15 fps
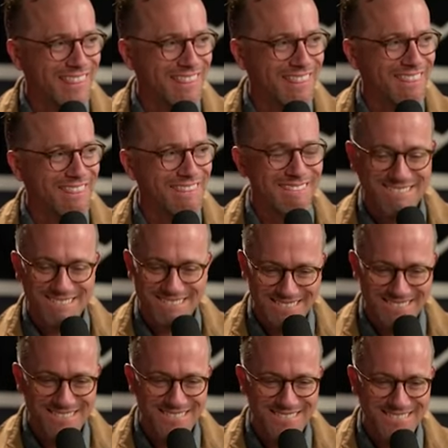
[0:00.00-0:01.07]
No.
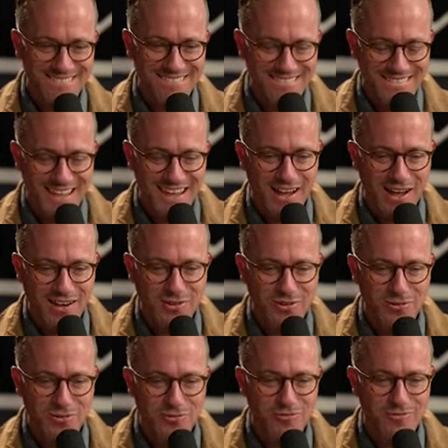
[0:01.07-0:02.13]
Yeah, I
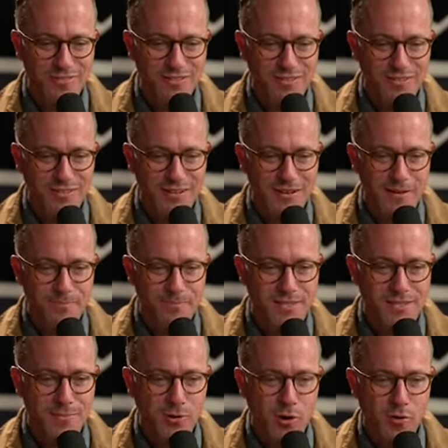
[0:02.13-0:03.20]
do.
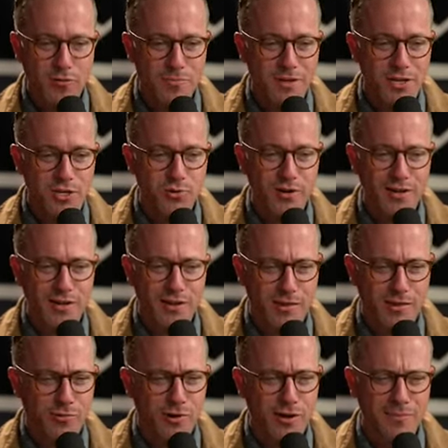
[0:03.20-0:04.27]
Someone offered me a drink at like
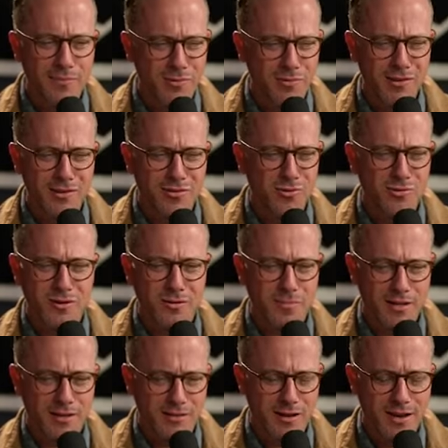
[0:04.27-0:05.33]
three. I'm like, what are you talking
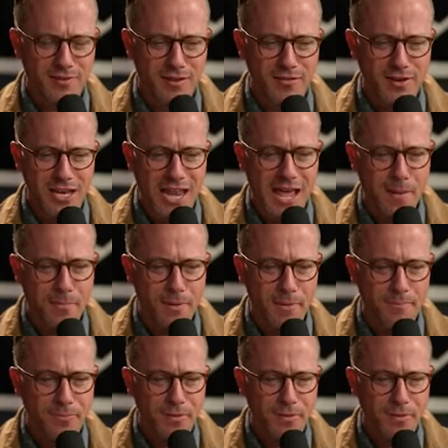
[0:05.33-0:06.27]
about? I have to have a nap.